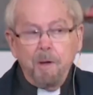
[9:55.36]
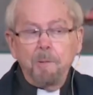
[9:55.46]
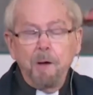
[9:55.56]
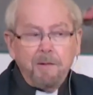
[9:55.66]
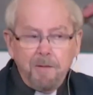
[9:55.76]

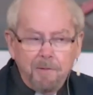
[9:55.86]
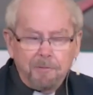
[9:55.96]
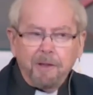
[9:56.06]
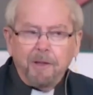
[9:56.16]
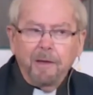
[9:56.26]
Now, in my
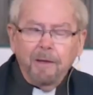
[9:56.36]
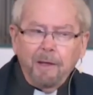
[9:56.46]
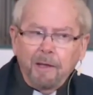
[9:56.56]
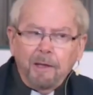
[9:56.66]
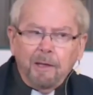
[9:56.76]
part of
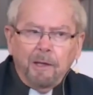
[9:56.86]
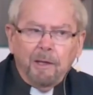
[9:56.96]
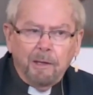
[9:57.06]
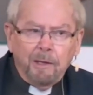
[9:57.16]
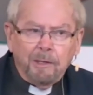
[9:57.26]
Africa,
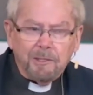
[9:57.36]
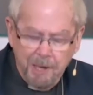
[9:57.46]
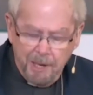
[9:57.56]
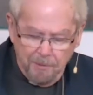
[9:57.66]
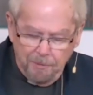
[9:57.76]

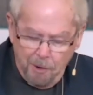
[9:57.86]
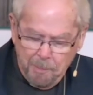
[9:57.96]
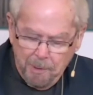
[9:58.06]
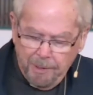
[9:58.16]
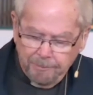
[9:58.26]

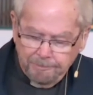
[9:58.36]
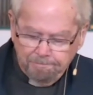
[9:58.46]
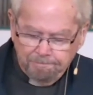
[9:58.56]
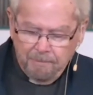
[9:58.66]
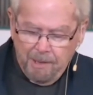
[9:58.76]
xenophobia